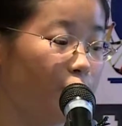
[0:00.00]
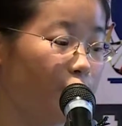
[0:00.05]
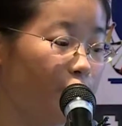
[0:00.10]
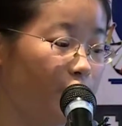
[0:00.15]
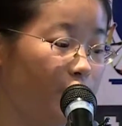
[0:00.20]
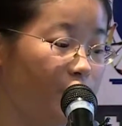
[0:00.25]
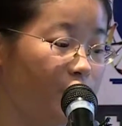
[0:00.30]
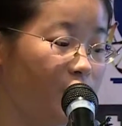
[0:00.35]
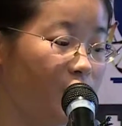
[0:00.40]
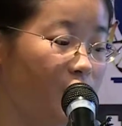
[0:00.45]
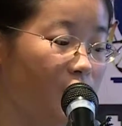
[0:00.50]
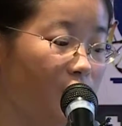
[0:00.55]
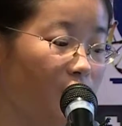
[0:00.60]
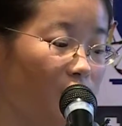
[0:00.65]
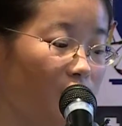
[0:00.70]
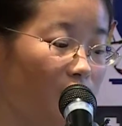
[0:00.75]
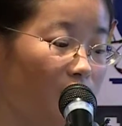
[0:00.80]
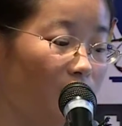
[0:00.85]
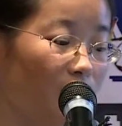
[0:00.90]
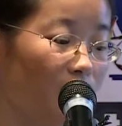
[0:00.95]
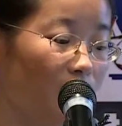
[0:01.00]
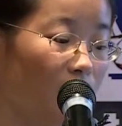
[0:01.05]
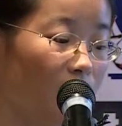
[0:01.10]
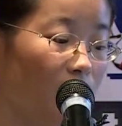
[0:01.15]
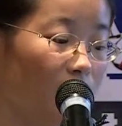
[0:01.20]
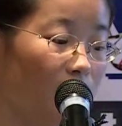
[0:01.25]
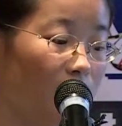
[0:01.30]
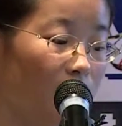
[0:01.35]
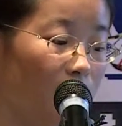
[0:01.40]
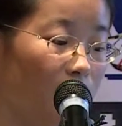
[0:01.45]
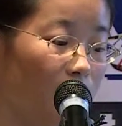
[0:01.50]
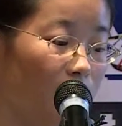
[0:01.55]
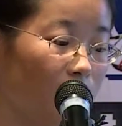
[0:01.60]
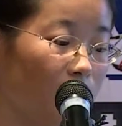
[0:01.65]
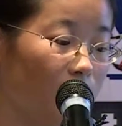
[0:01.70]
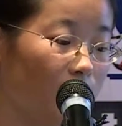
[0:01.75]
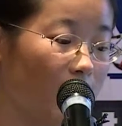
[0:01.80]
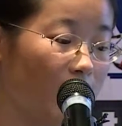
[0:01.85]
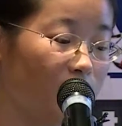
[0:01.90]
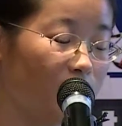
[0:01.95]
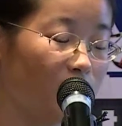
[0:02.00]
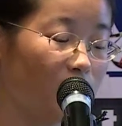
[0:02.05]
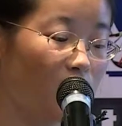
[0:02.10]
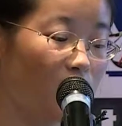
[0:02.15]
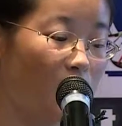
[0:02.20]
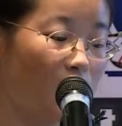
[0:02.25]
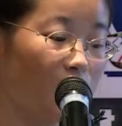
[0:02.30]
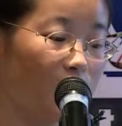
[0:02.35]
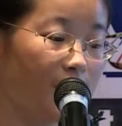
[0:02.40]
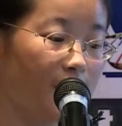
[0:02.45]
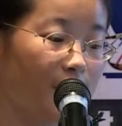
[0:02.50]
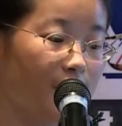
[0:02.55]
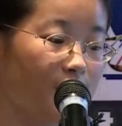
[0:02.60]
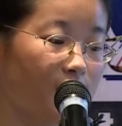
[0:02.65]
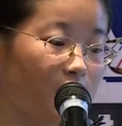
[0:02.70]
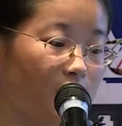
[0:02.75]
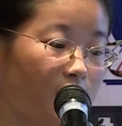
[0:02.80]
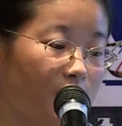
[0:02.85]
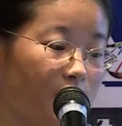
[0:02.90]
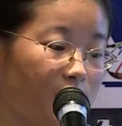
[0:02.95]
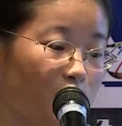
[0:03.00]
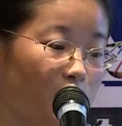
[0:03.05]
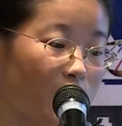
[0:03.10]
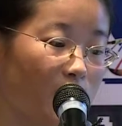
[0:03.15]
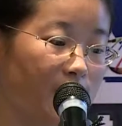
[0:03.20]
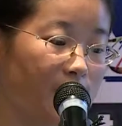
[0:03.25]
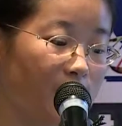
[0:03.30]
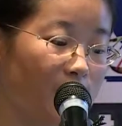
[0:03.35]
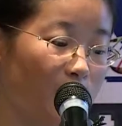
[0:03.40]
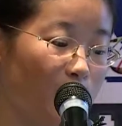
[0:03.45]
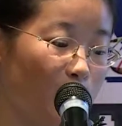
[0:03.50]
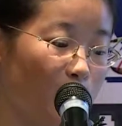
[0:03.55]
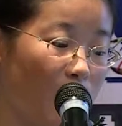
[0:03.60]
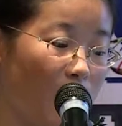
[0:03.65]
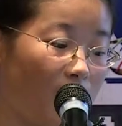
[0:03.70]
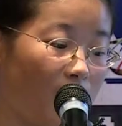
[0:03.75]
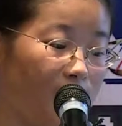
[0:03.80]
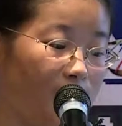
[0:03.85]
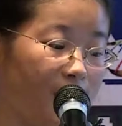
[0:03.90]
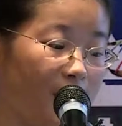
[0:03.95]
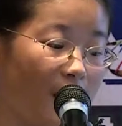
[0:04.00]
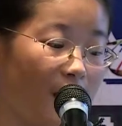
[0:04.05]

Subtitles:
15 nitrogen content in the transgenic plants,